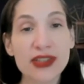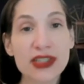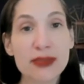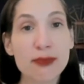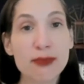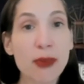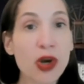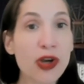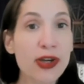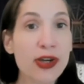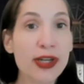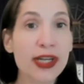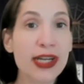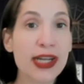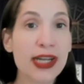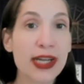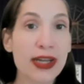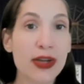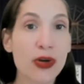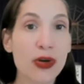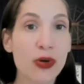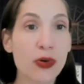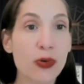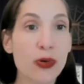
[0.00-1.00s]
it's
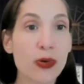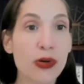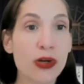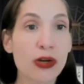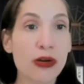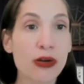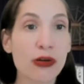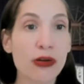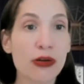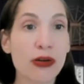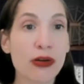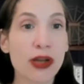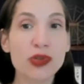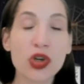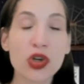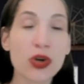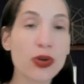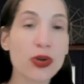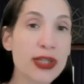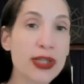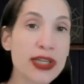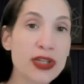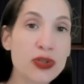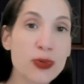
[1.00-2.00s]
marketing or
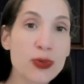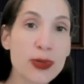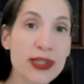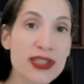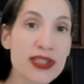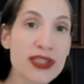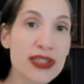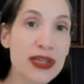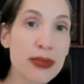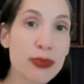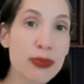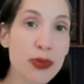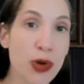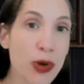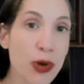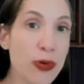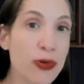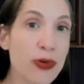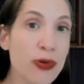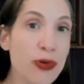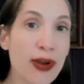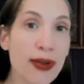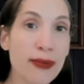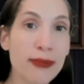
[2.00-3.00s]
neurolinguistic
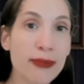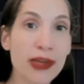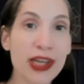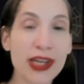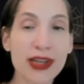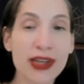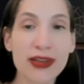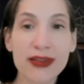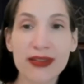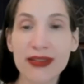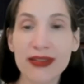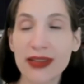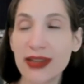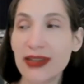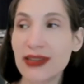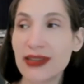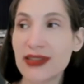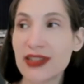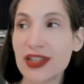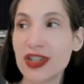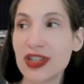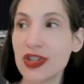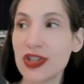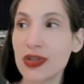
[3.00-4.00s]
programming,
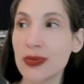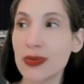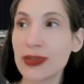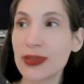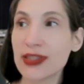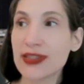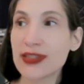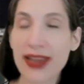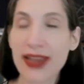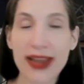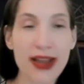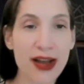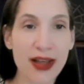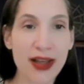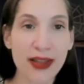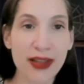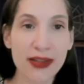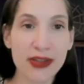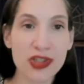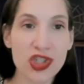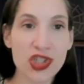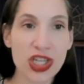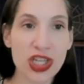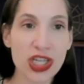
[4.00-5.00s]
things to do with
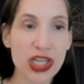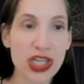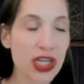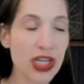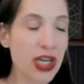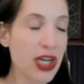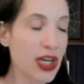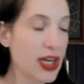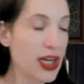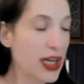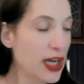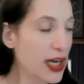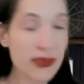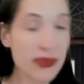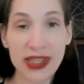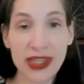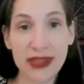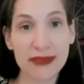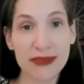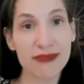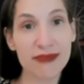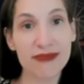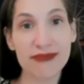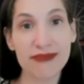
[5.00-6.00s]
psychology
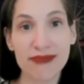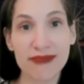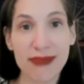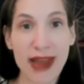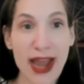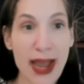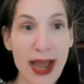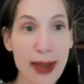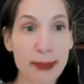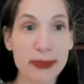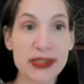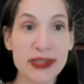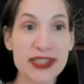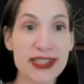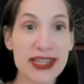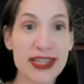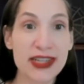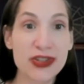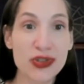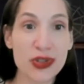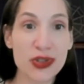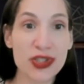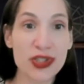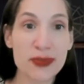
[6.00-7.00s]
that happen to
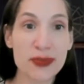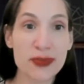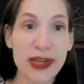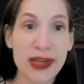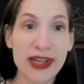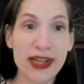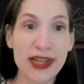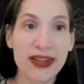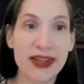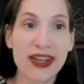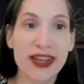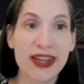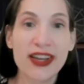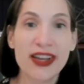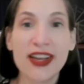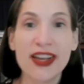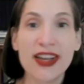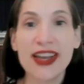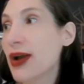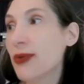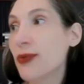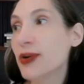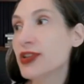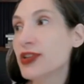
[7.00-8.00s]
interest me.
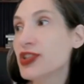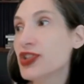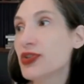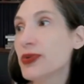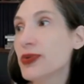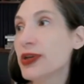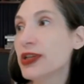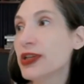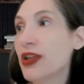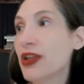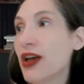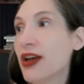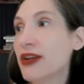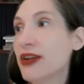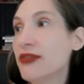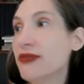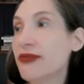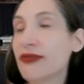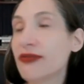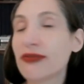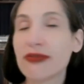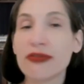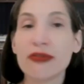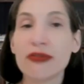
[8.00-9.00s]
I was doing a lot
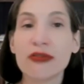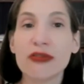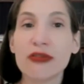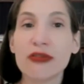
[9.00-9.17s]
of